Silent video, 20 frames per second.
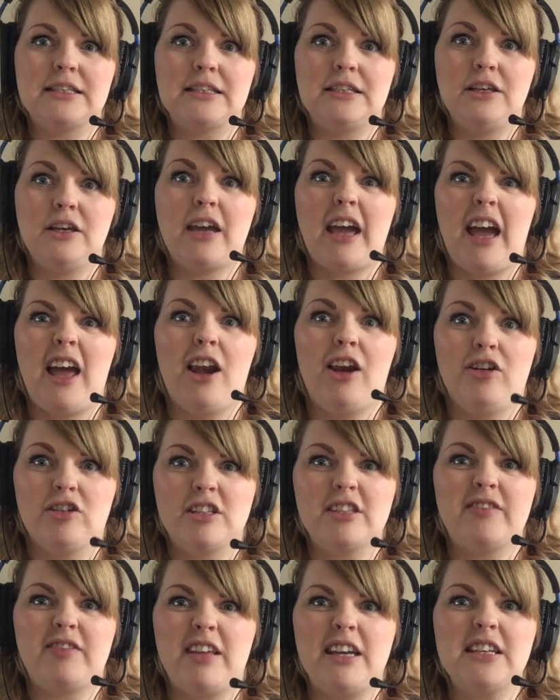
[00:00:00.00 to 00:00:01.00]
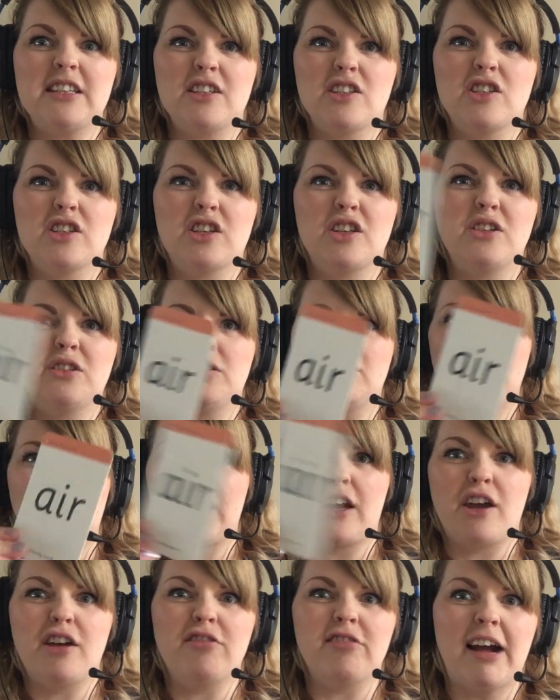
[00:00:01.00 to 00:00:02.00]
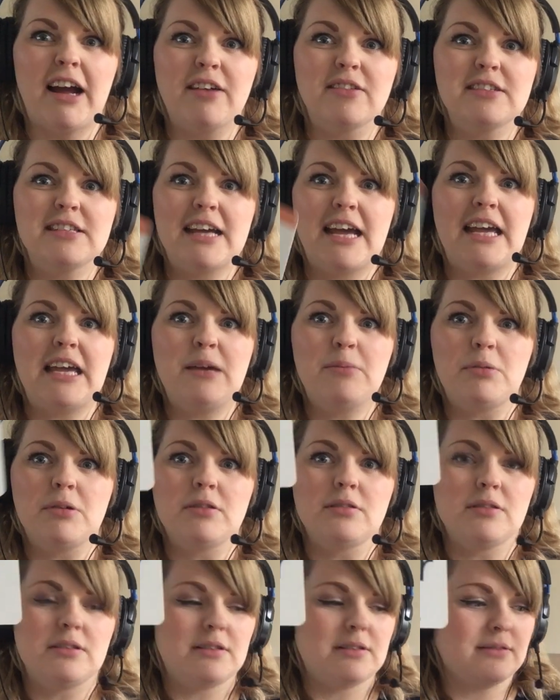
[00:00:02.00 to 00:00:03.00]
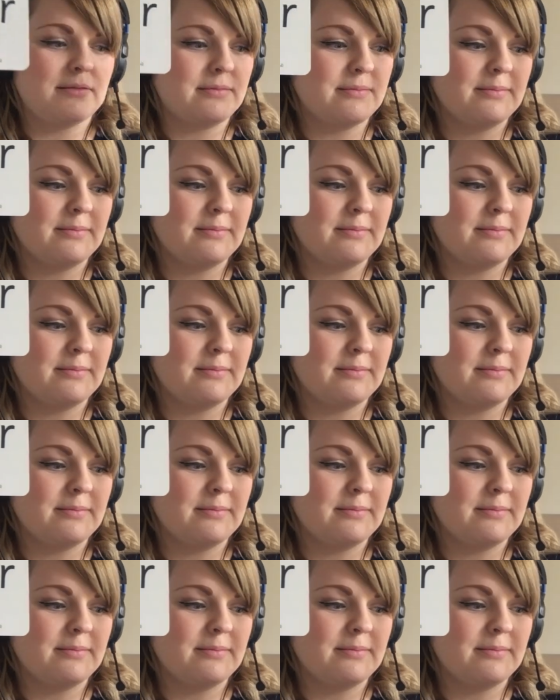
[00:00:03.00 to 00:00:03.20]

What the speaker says: you get a lot of these at school. They go round tables.